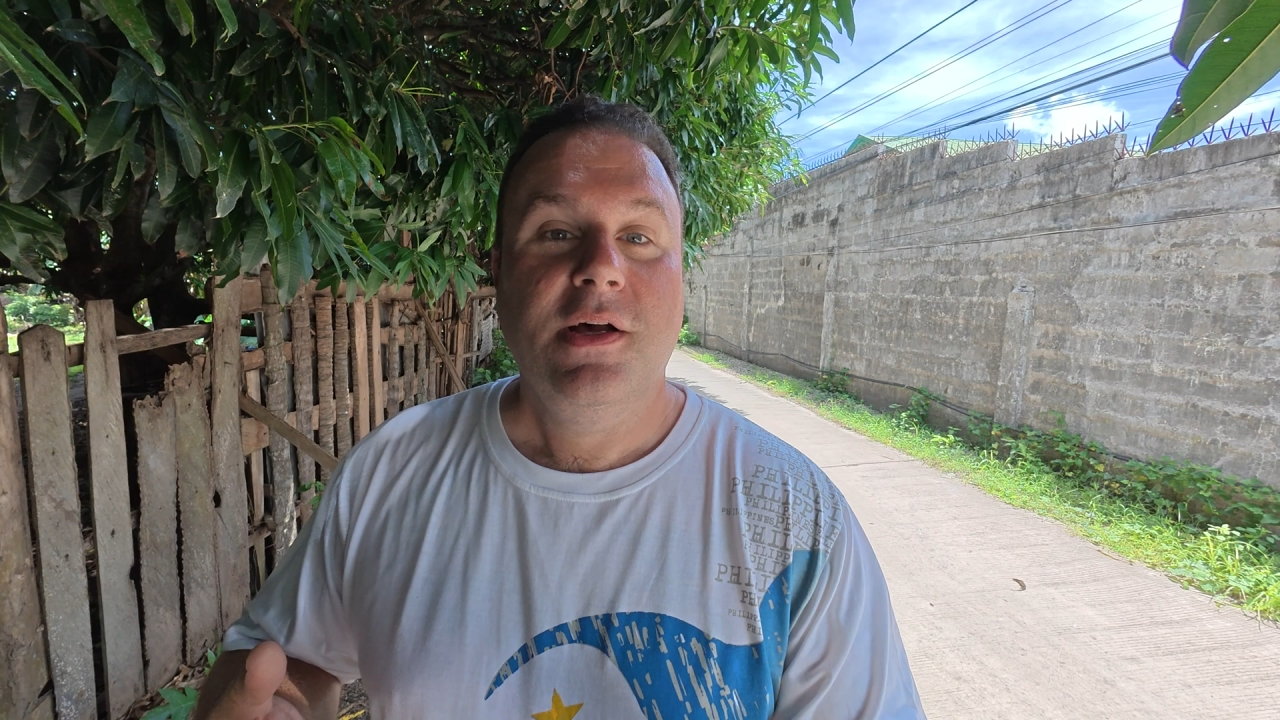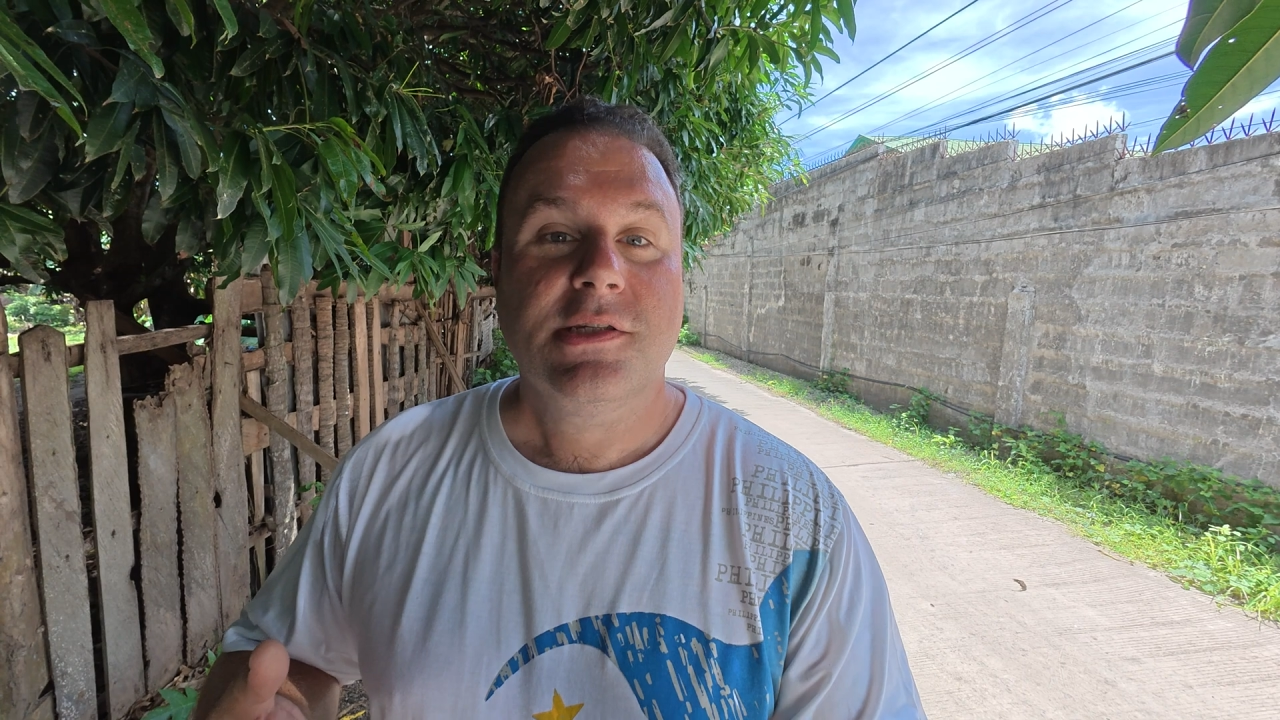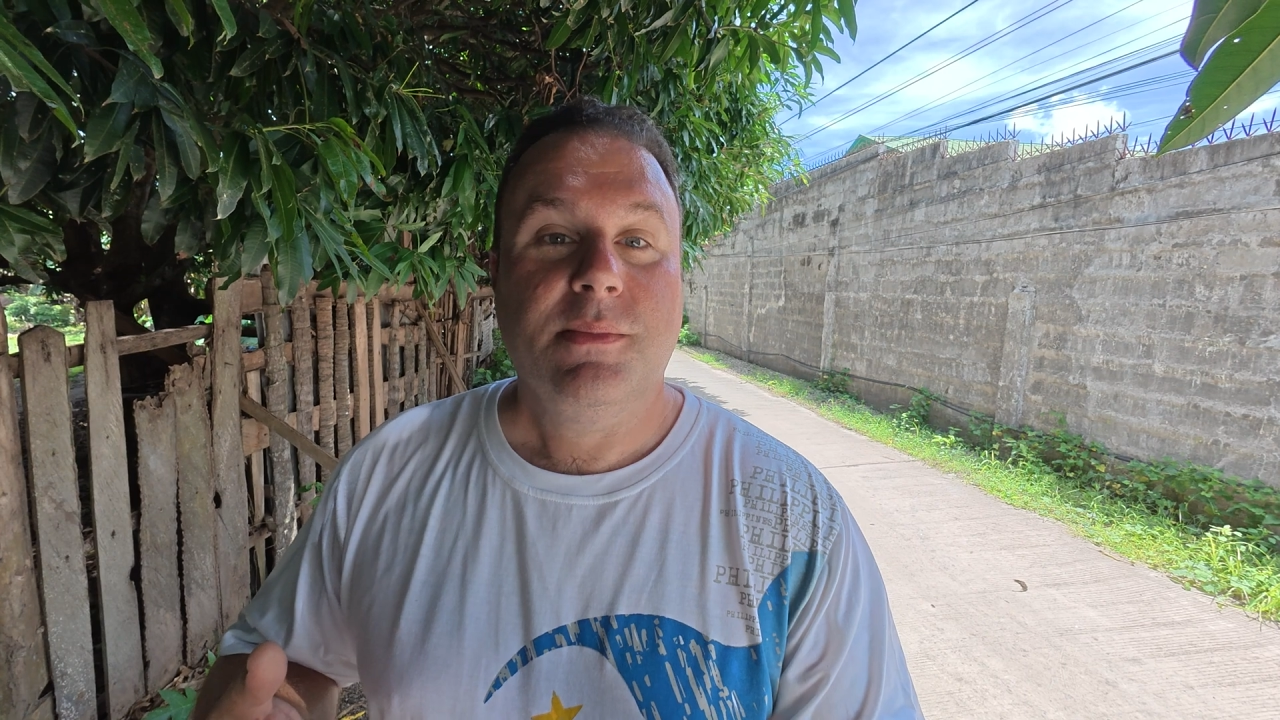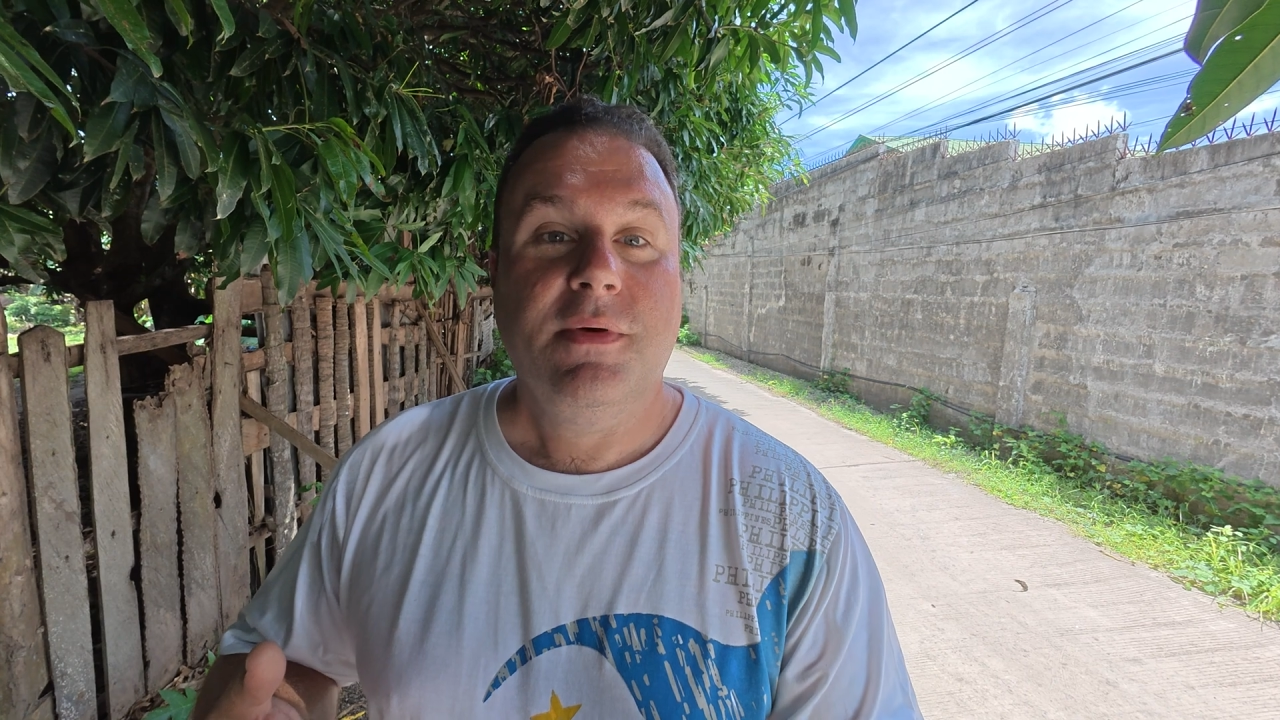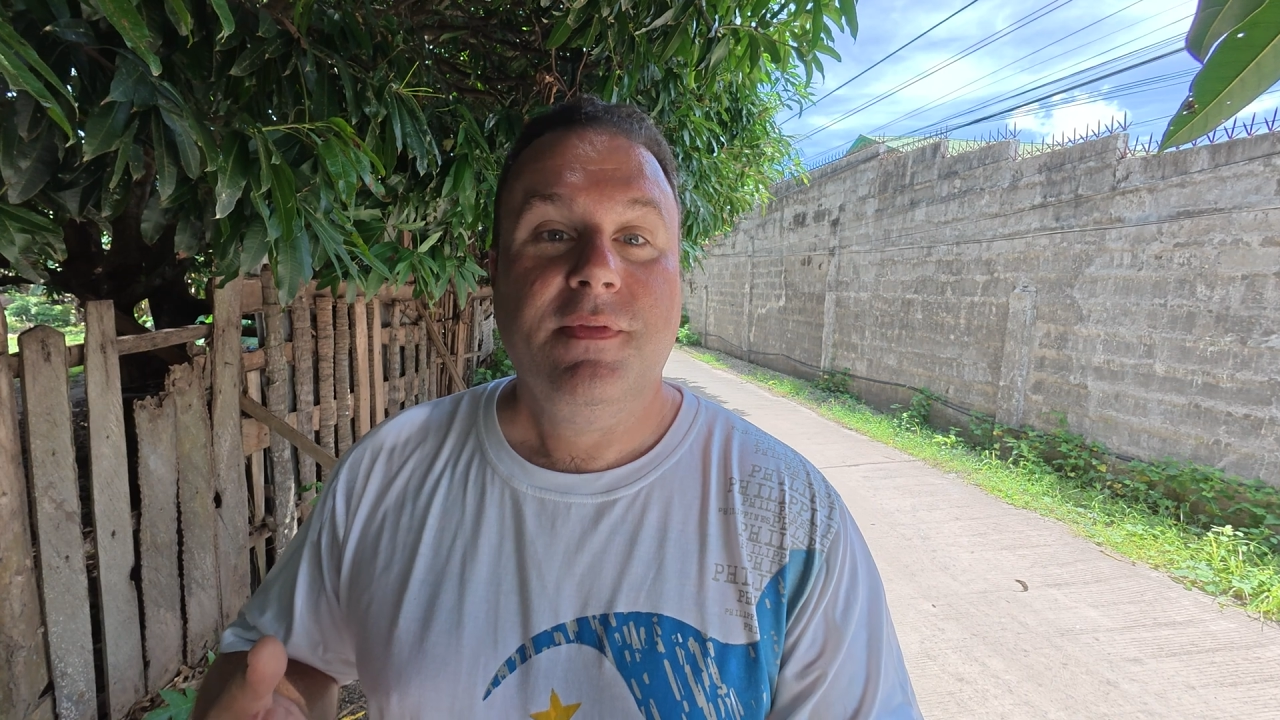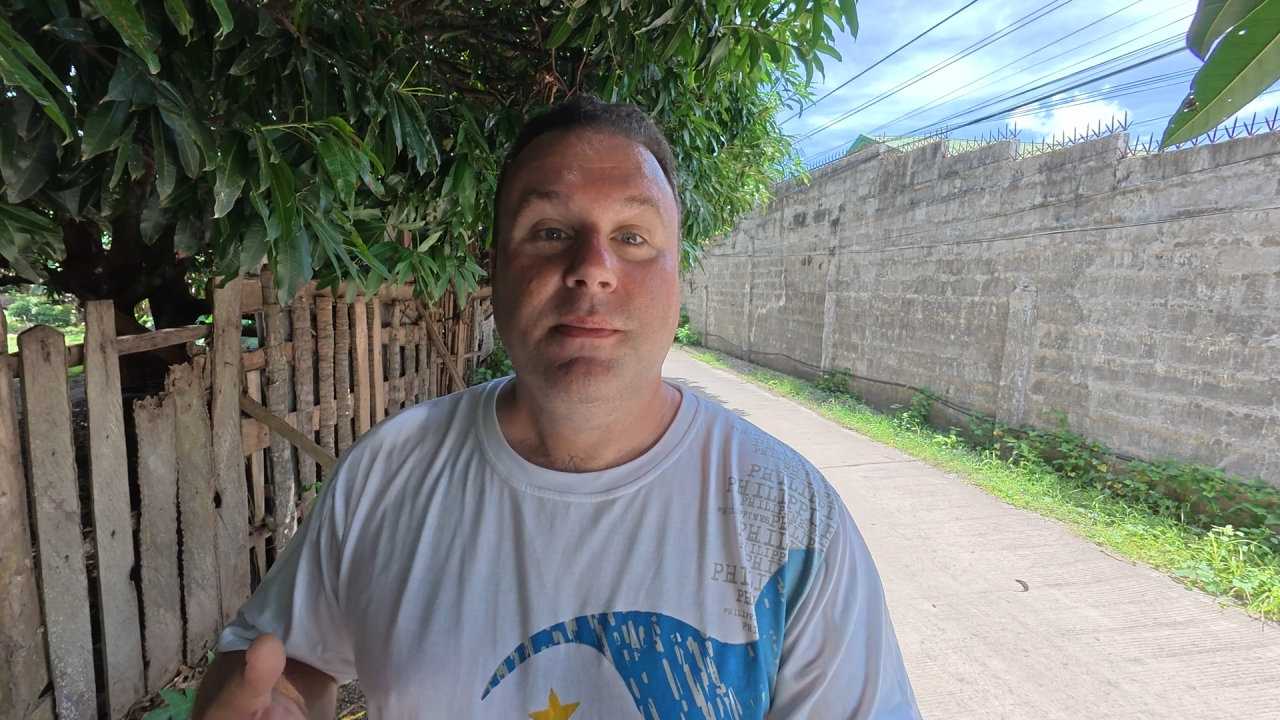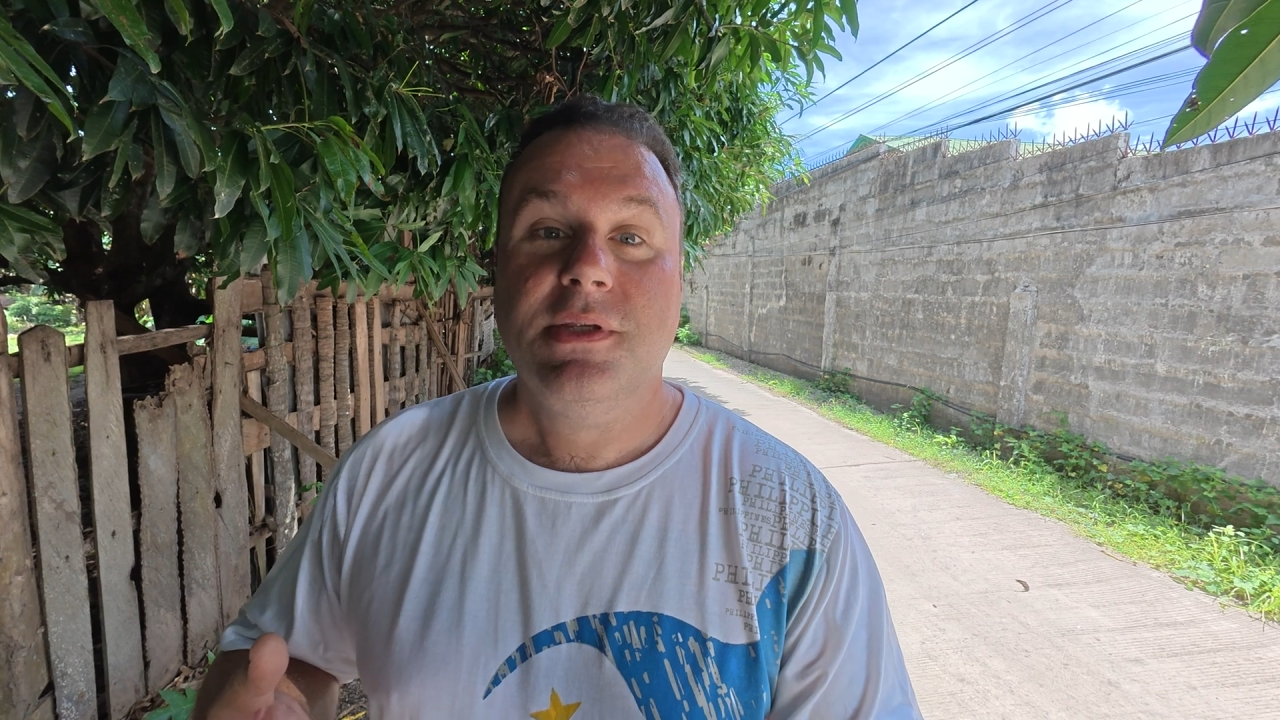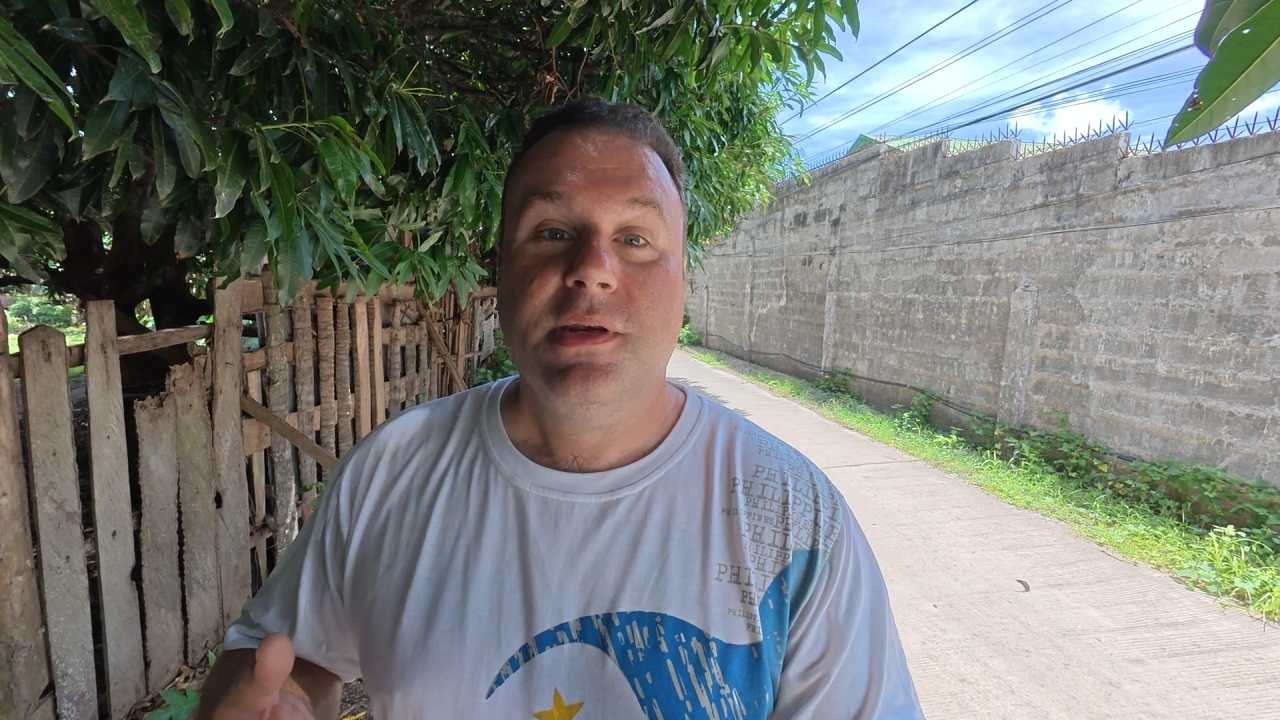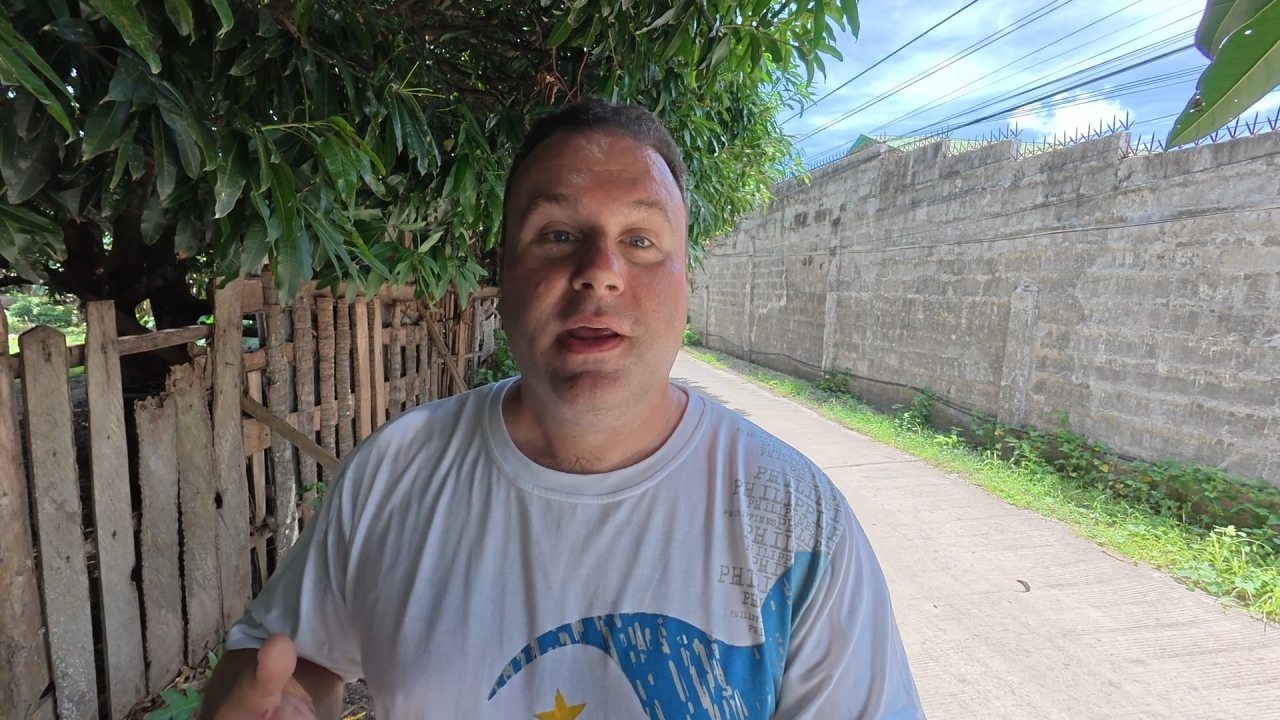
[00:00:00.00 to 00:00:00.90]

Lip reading: Some of them didn't